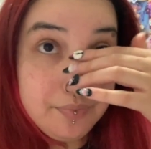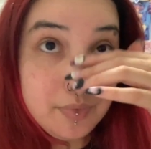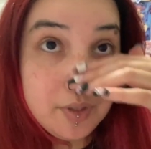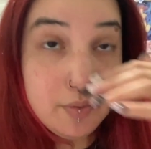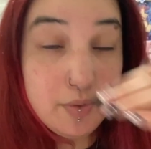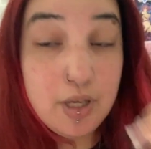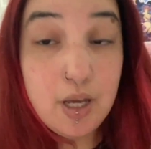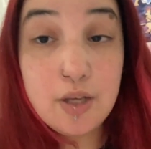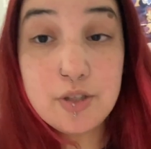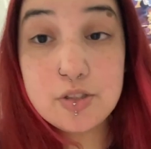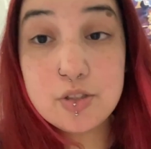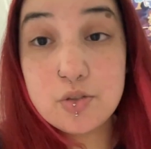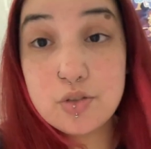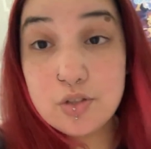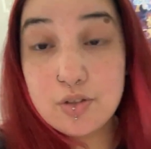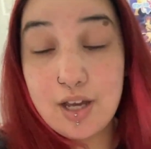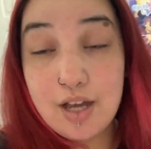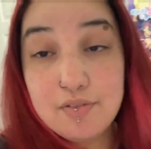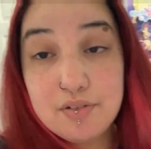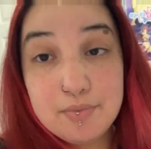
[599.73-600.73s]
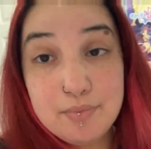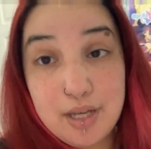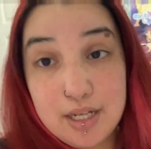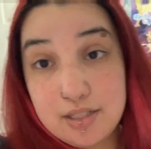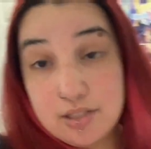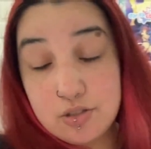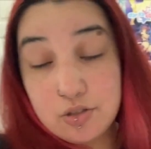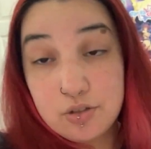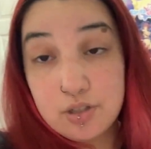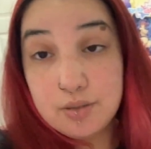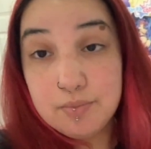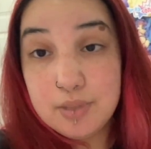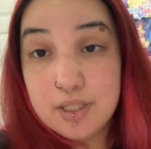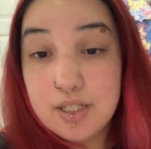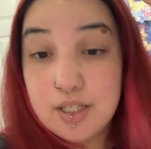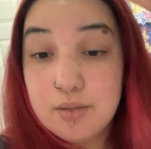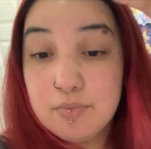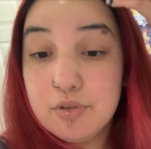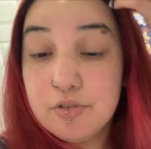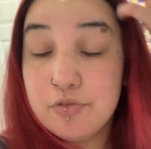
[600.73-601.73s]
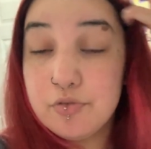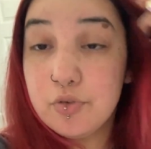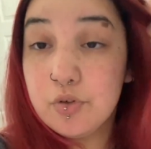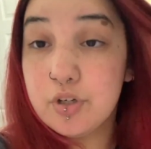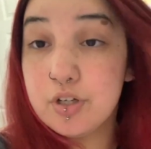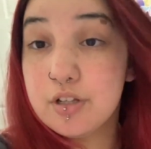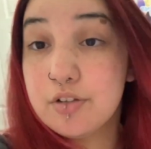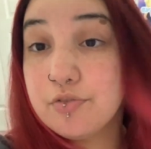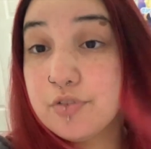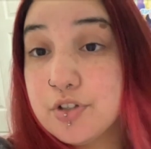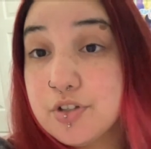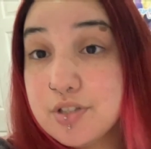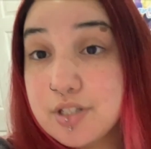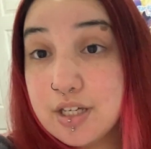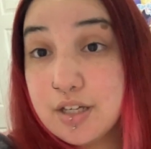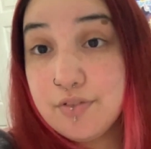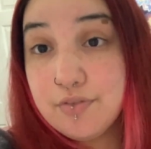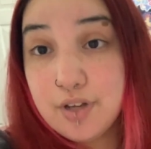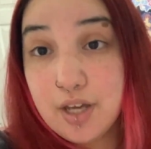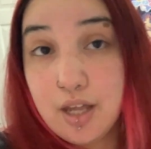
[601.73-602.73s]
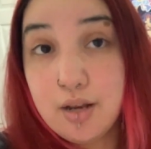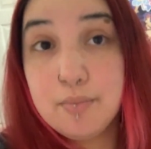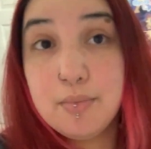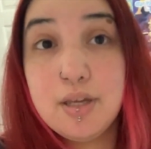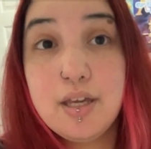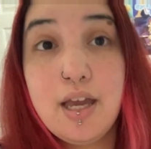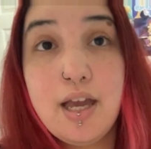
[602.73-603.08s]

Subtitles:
We also do have a mandatory meeting before the first day of Fanimaid.